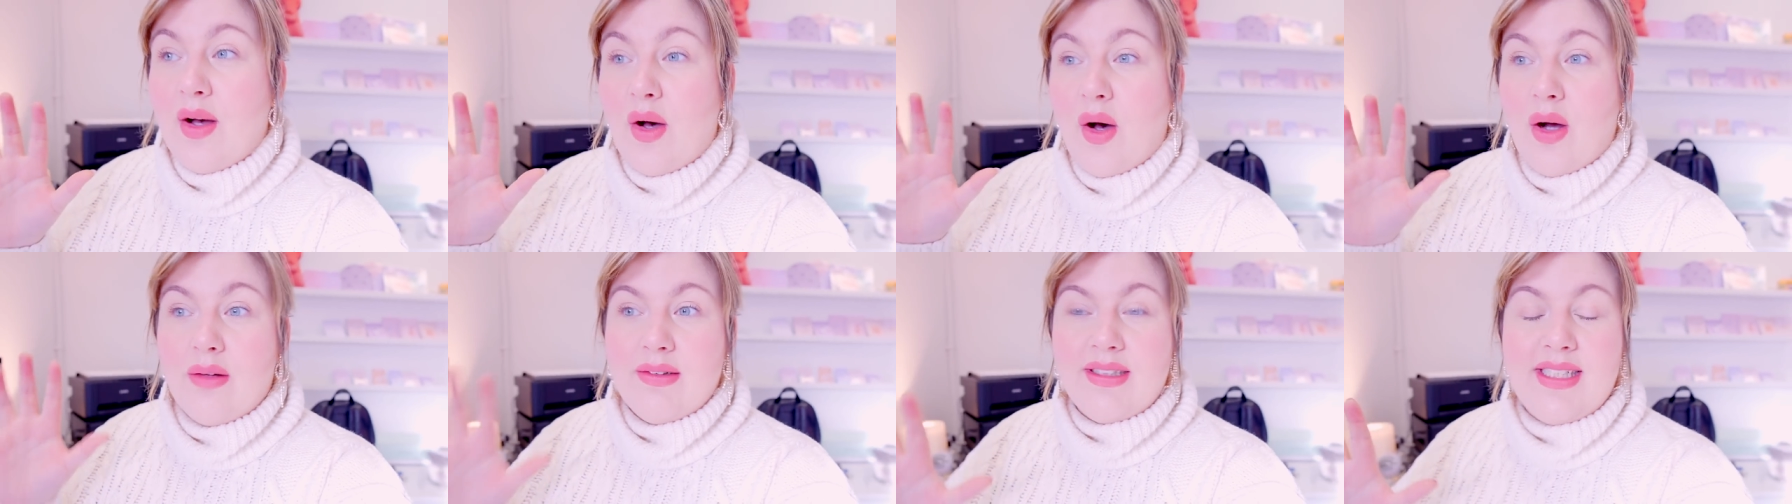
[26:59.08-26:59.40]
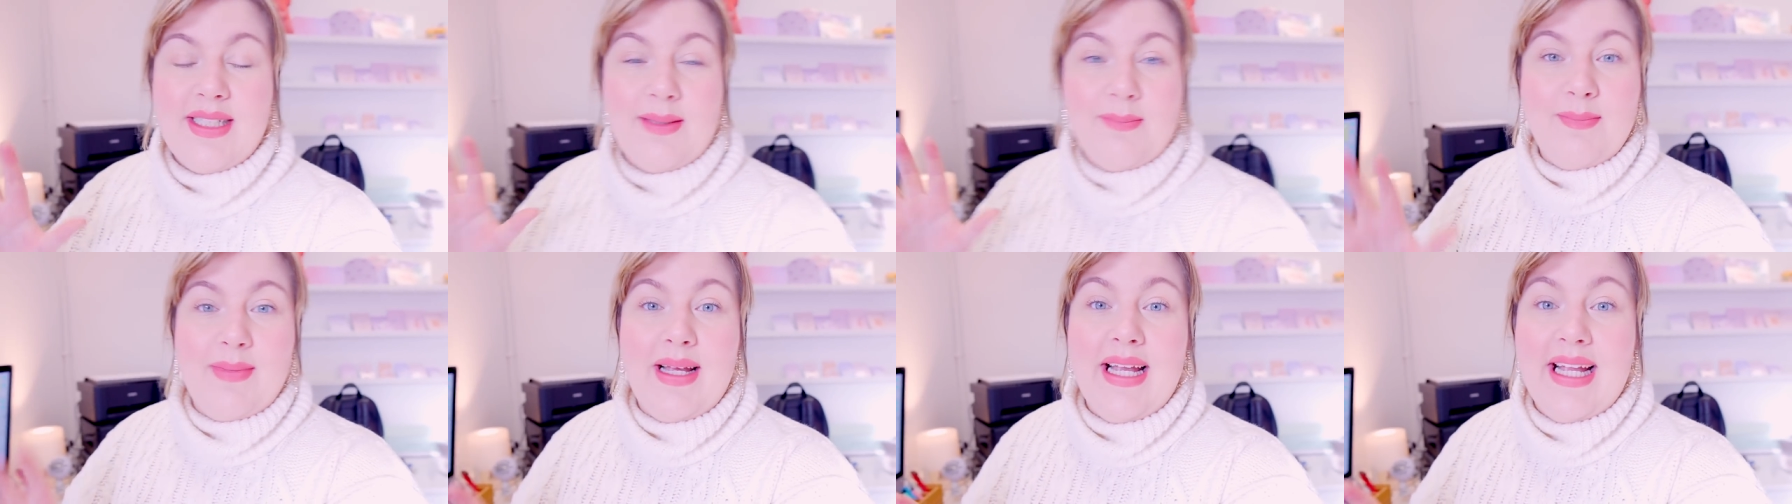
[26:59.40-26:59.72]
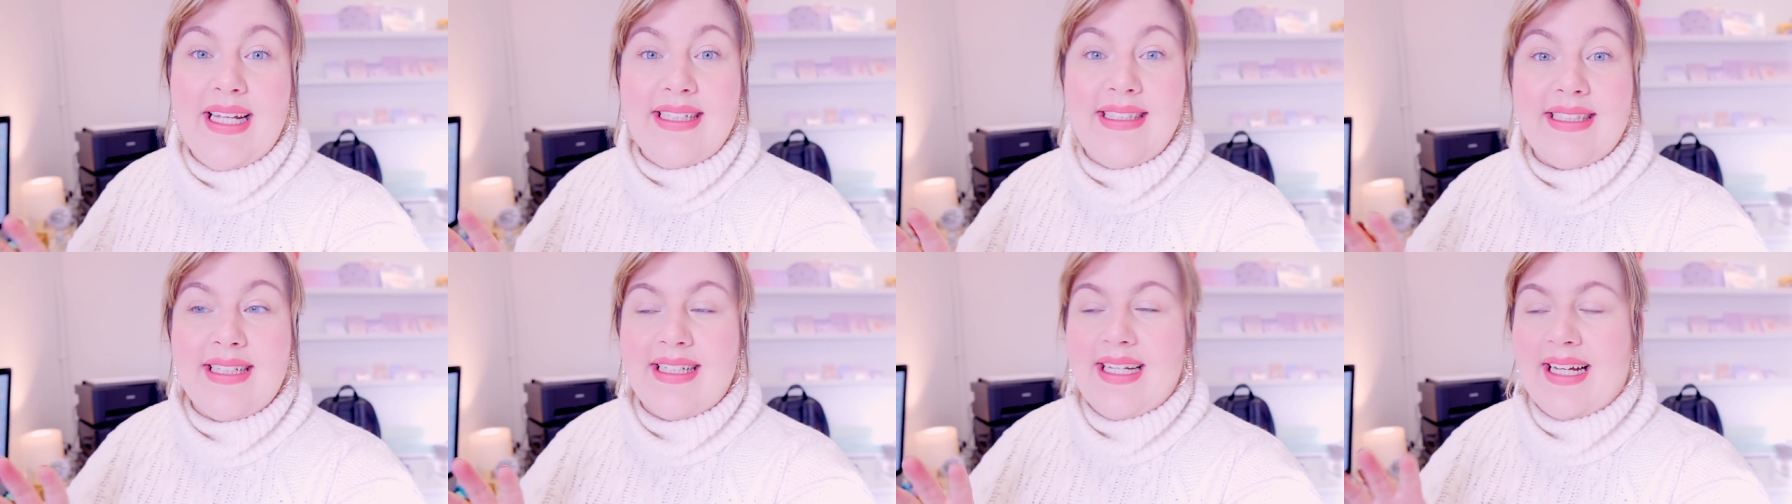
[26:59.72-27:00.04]
already
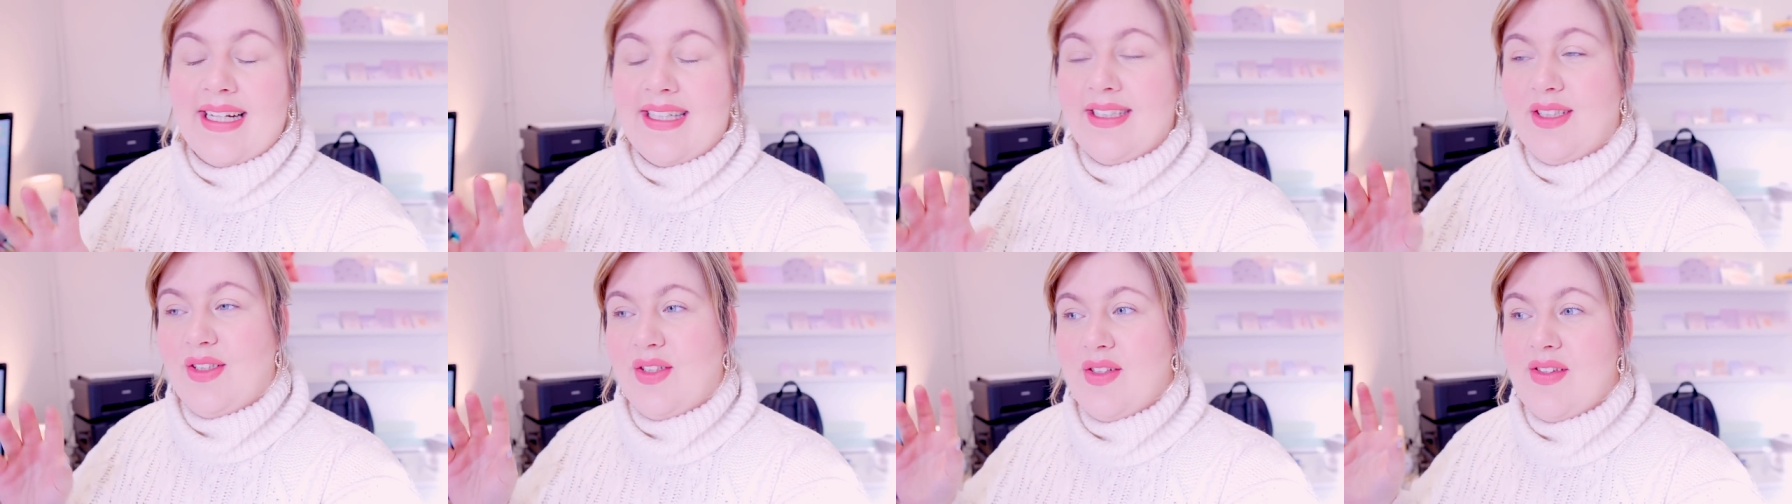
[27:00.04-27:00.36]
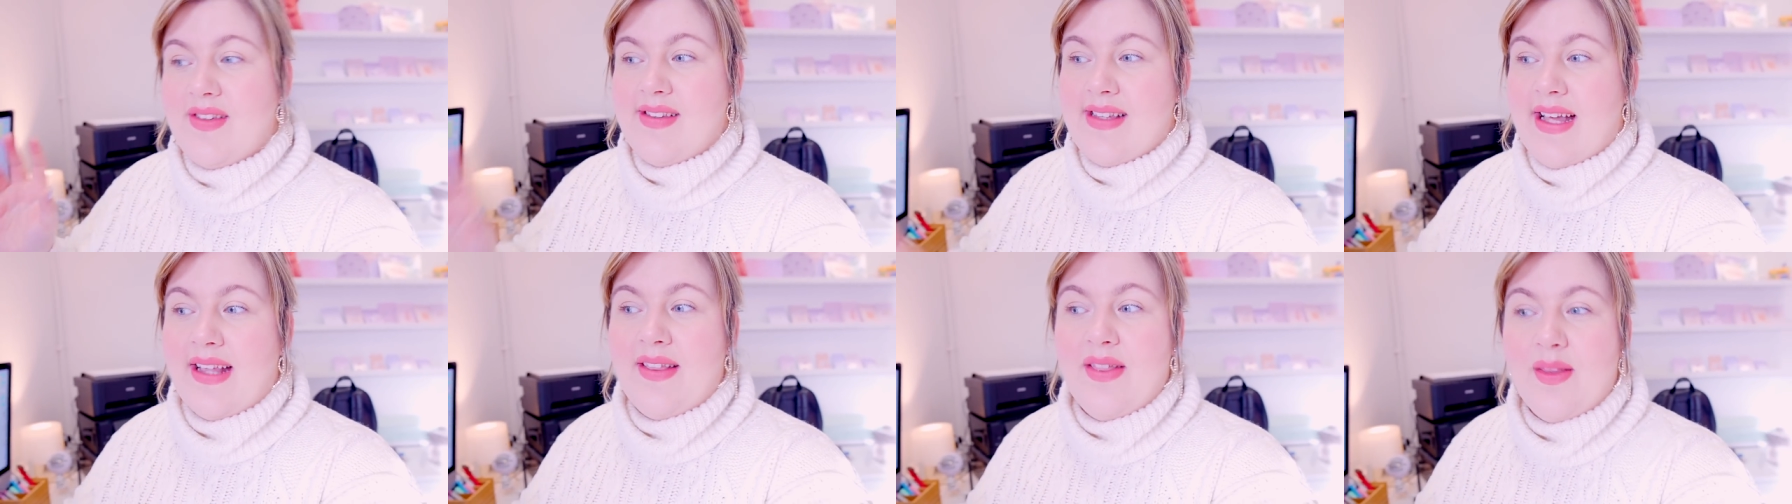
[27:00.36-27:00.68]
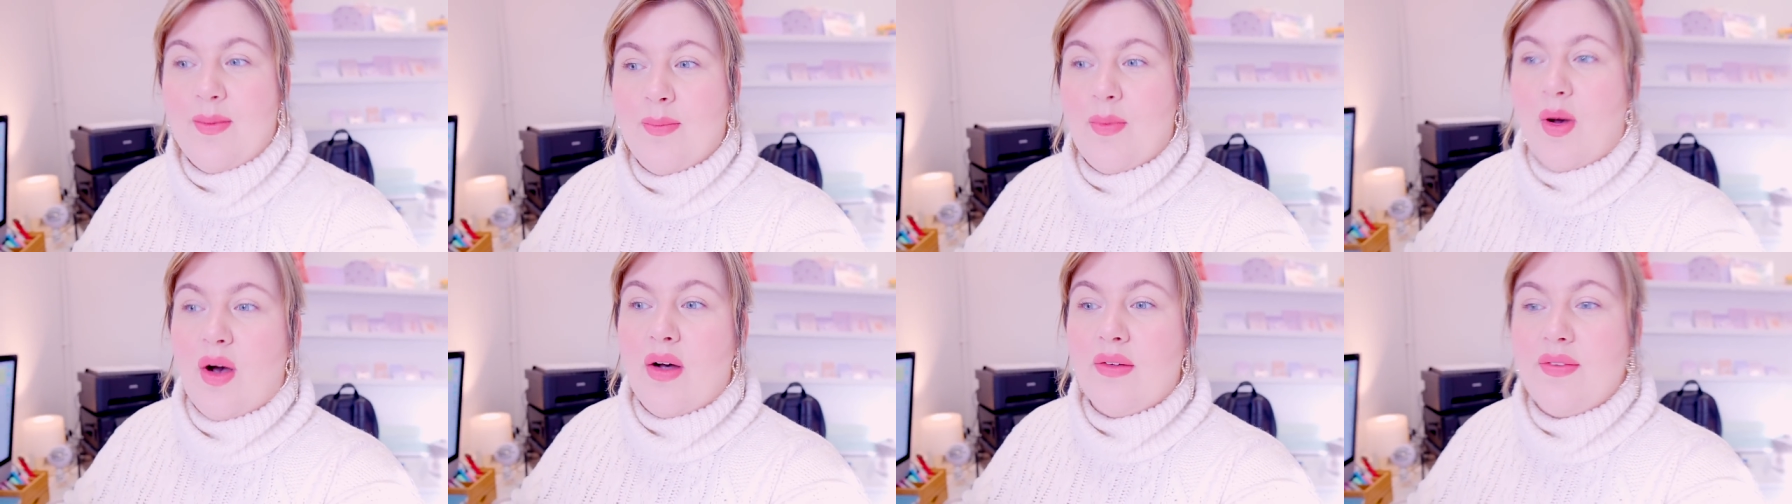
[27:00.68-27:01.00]
made and I can just send
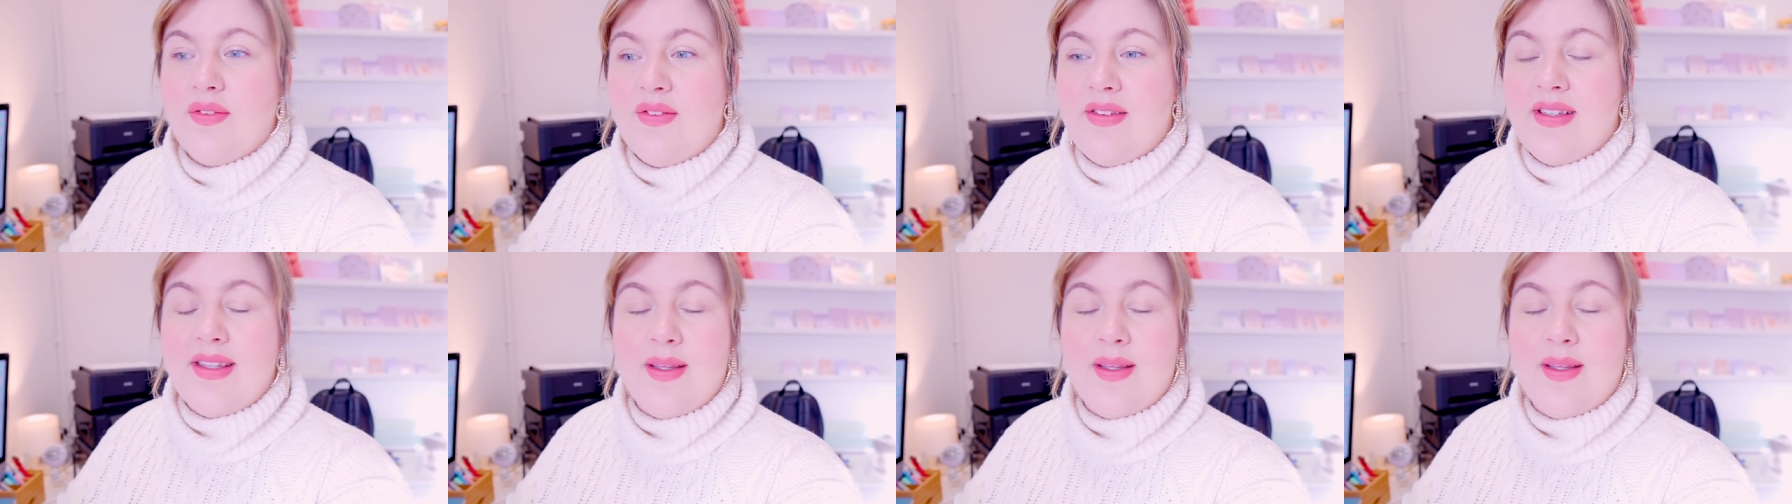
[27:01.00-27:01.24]
them off